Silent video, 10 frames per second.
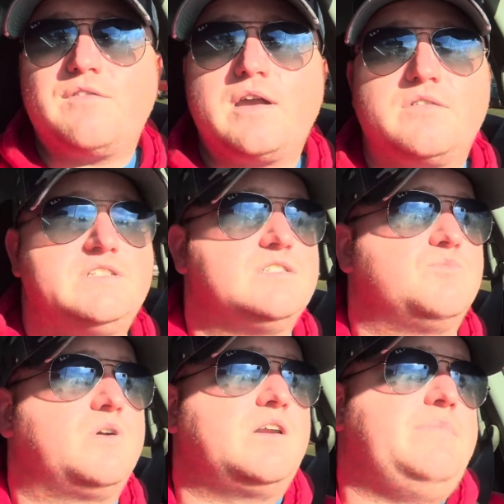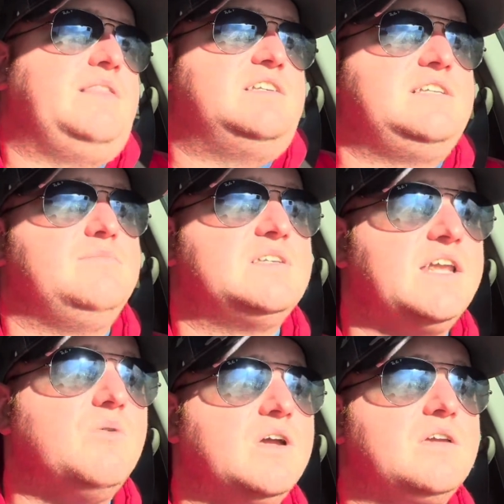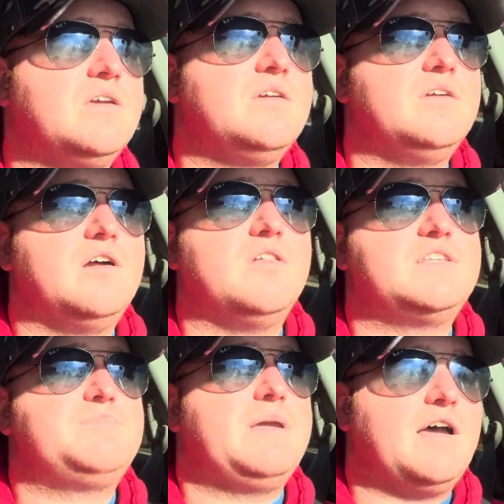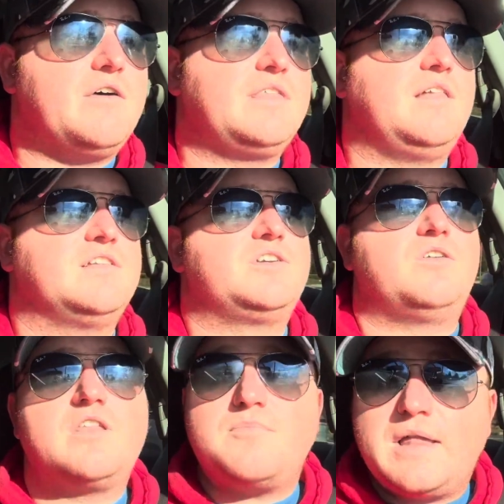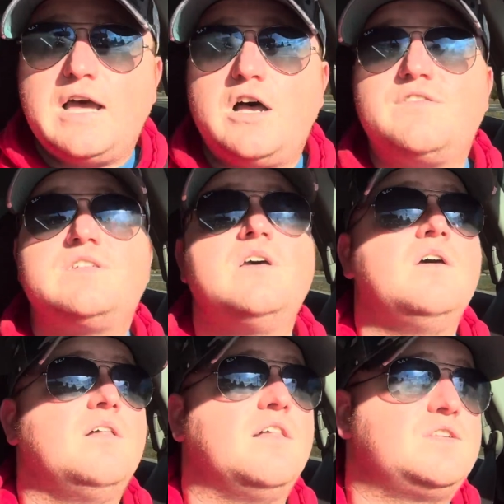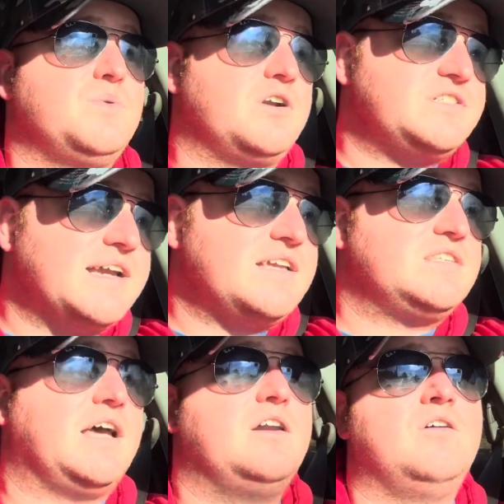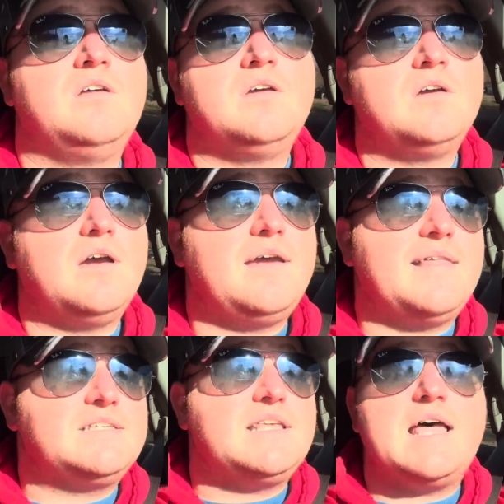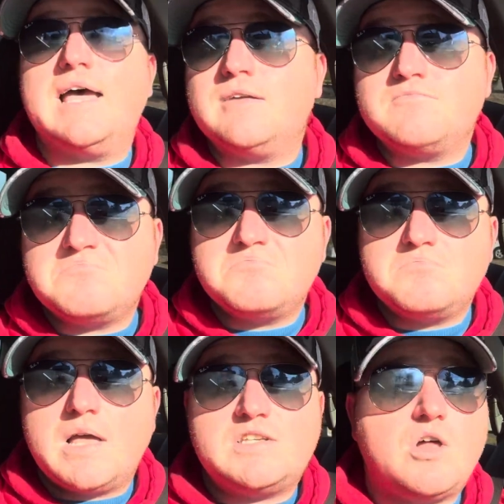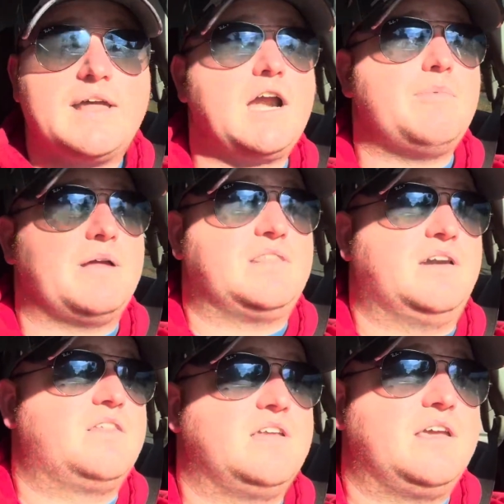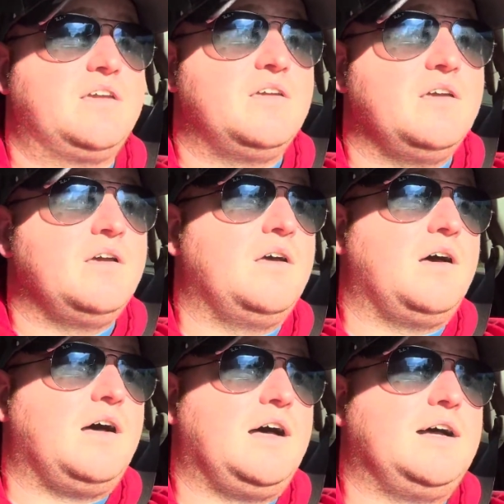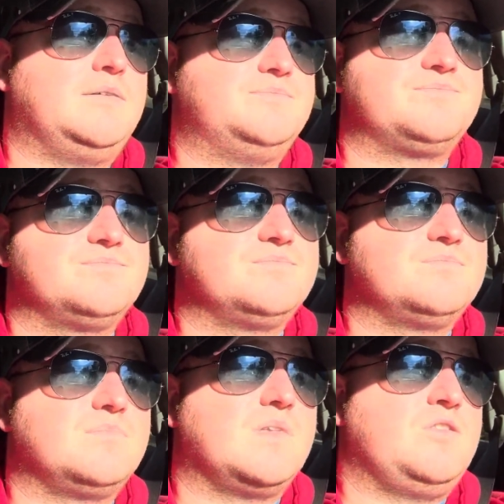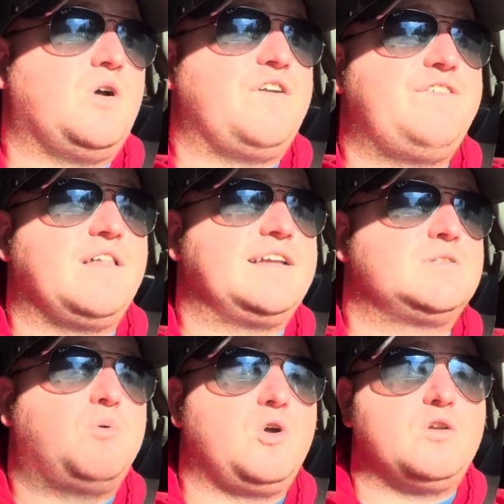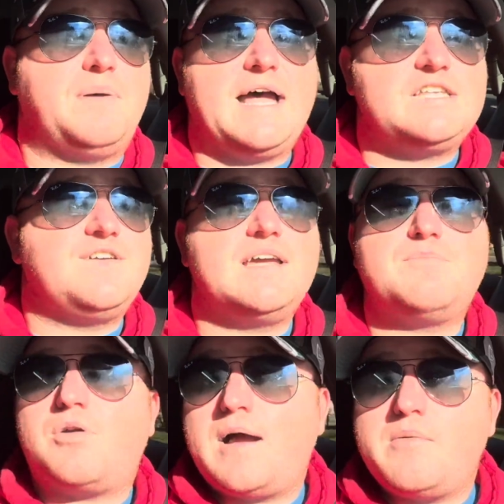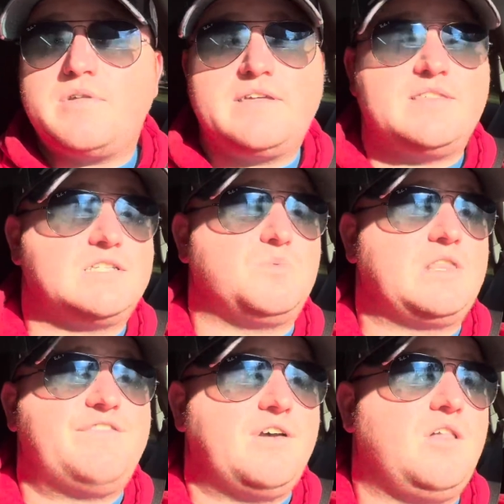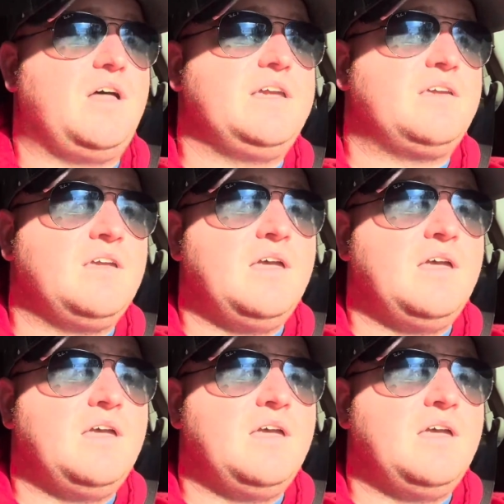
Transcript: regular season? We're going to beat these teams anyway. You know, let's be healthy. Let's go into the playoffs. Let's win our second title. And that's that. That's all I care about at the end of the day. Um, do I feel like a spoiled Pats fan? Probably. This is what they felt like.